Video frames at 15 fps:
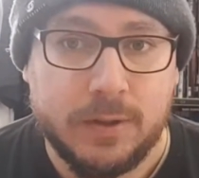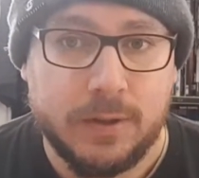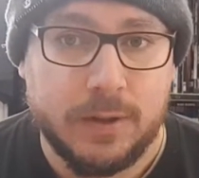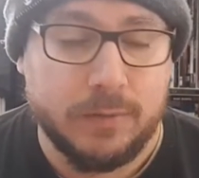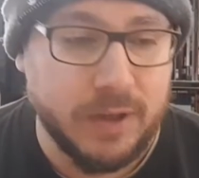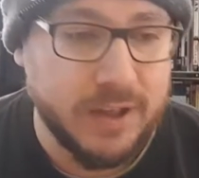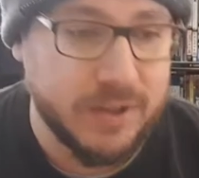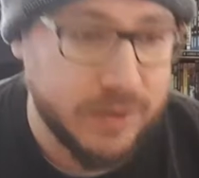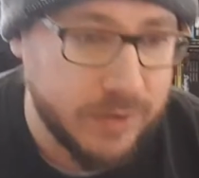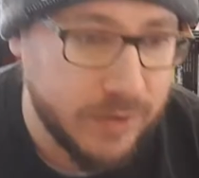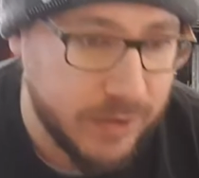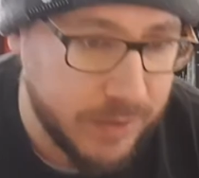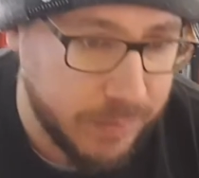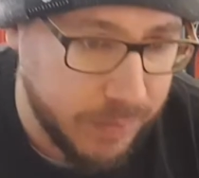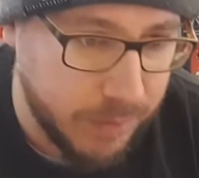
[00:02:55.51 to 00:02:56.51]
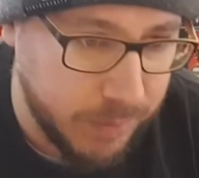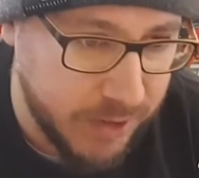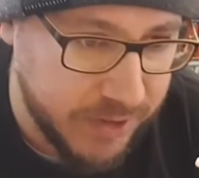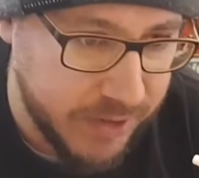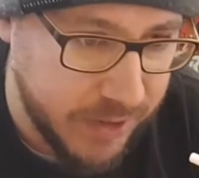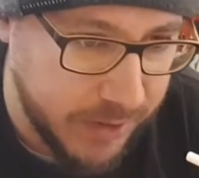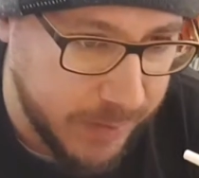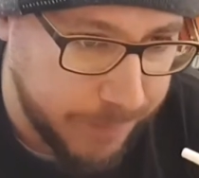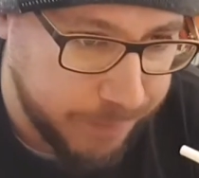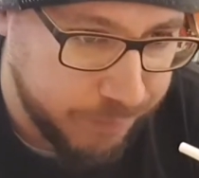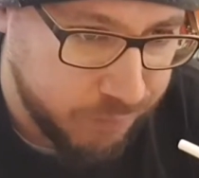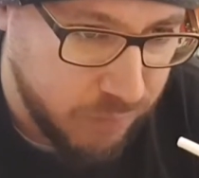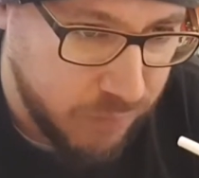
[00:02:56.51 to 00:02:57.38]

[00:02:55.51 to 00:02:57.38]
reasons. Probably isn't any.